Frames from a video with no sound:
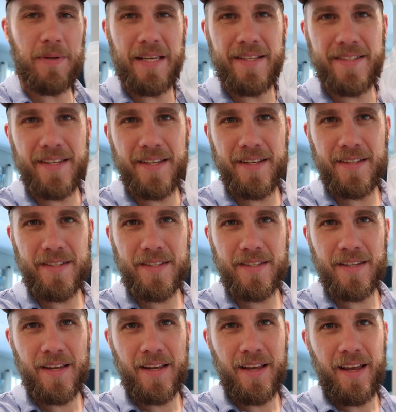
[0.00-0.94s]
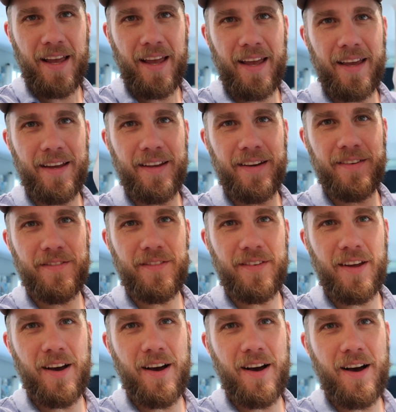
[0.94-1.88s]
pizzas?
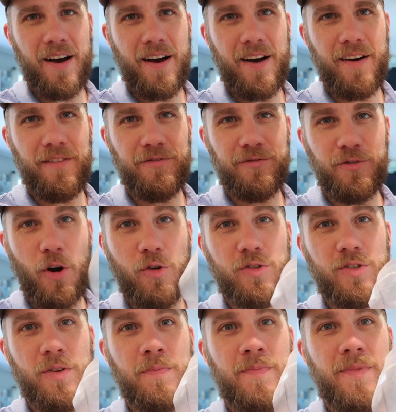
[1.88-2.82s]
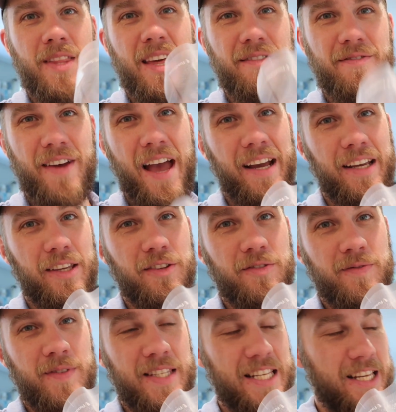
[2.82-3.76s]
And froze them, then
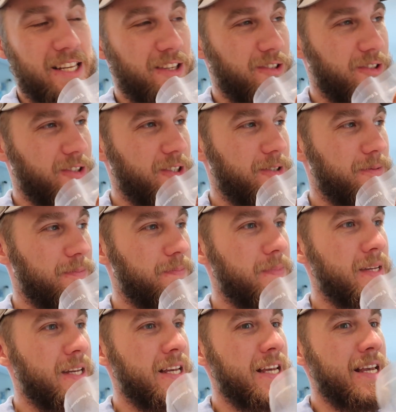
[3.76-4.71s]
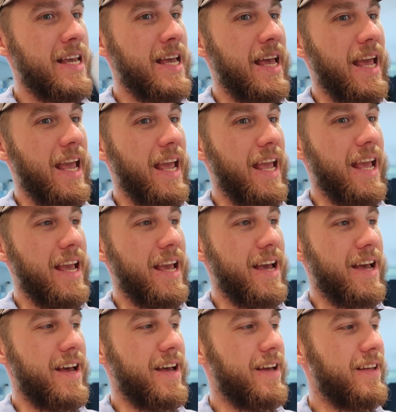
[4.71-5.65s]
vacuum sealed them,
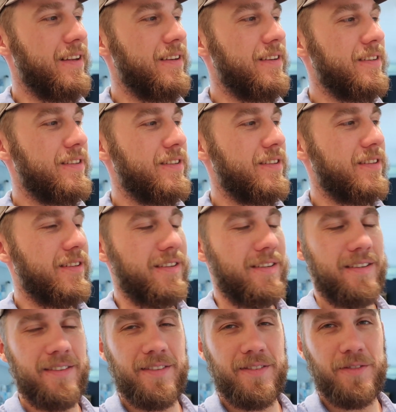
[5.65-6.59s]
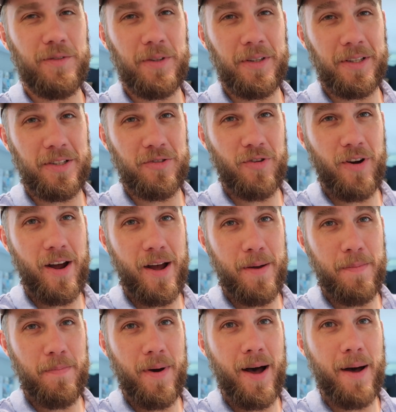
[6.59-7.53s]
and we're gonna
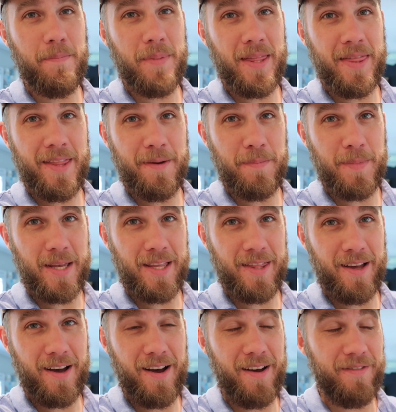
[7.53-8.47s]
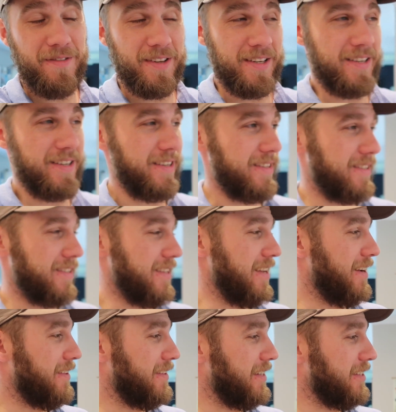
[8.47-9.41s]
try popping them in the oven and see
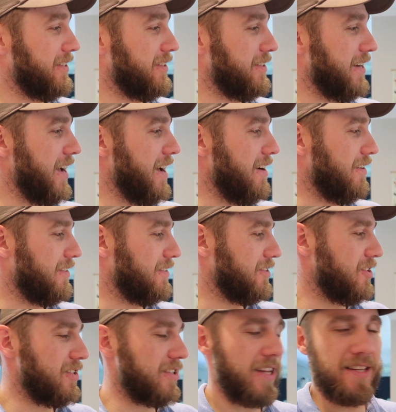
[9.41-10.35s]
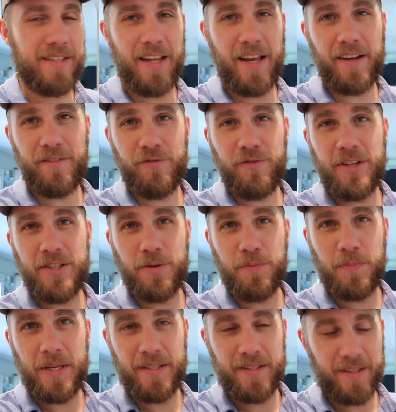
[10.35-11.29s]
how they turn out, just as like freezer
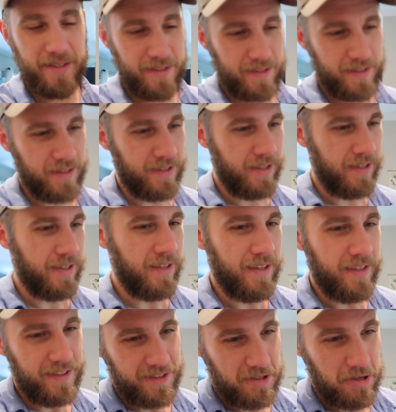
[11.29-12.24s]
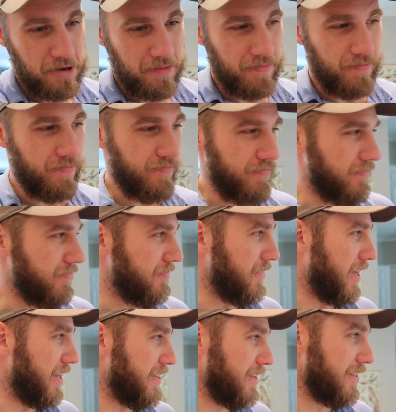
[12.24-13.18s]
pizzas. So
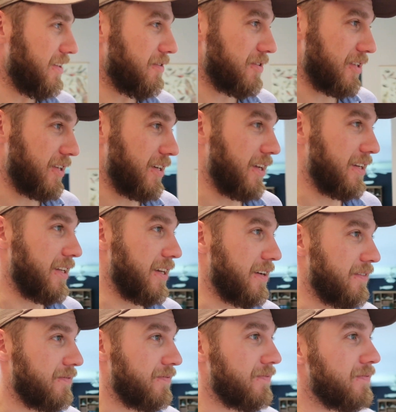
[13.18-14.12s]
I think that was a good idea.